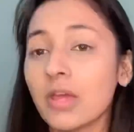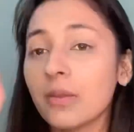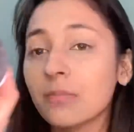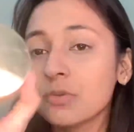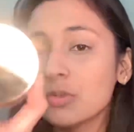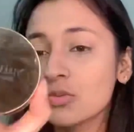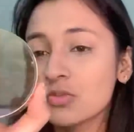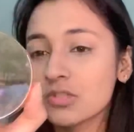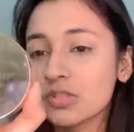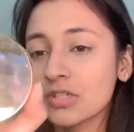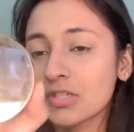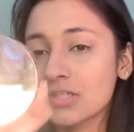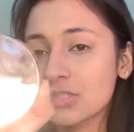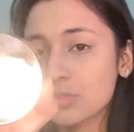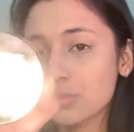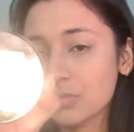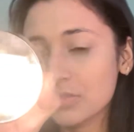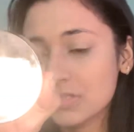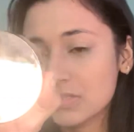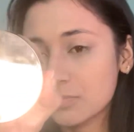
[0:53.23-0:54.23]
using a
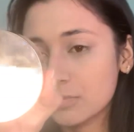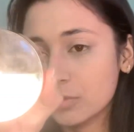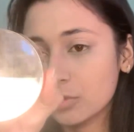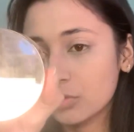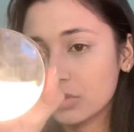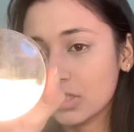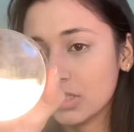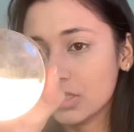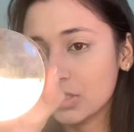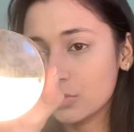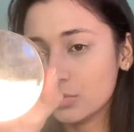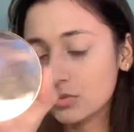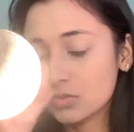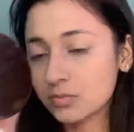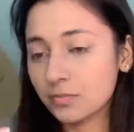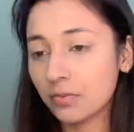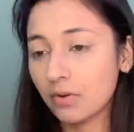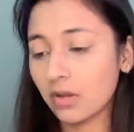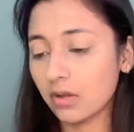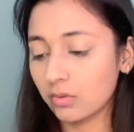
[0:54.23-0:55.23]
Swiss Beauty loose
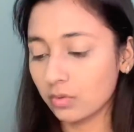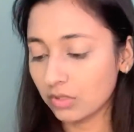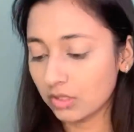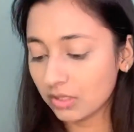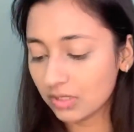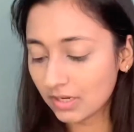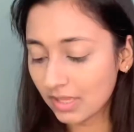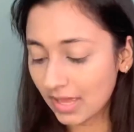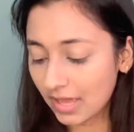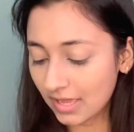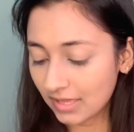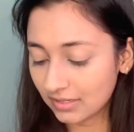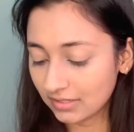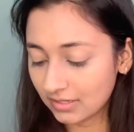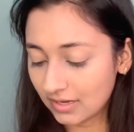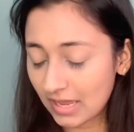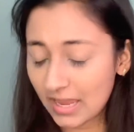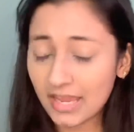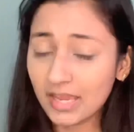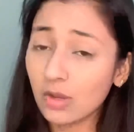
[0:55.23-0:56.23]
powder and
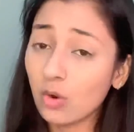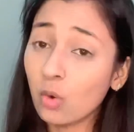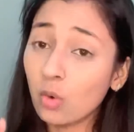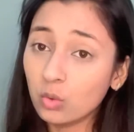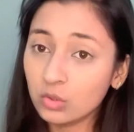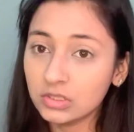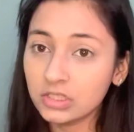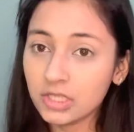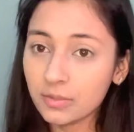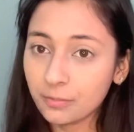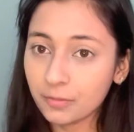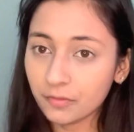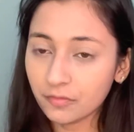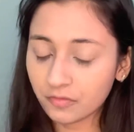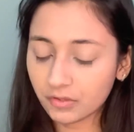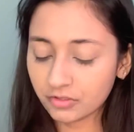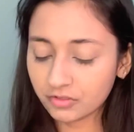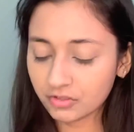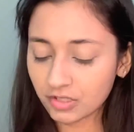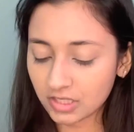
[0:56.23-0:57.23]
I only
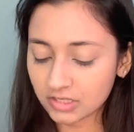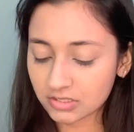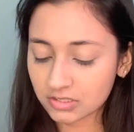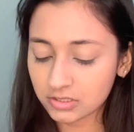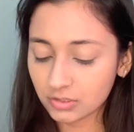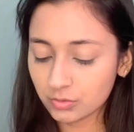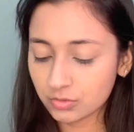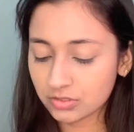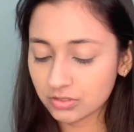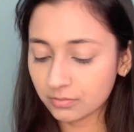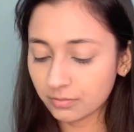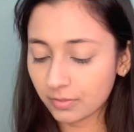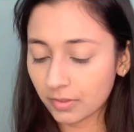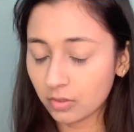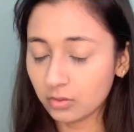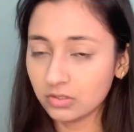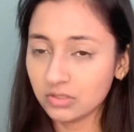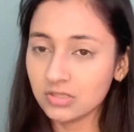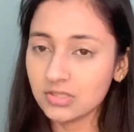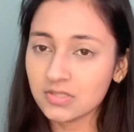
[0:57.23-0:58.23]
prefer translucent
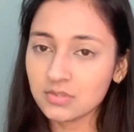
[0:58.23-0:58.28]
powders.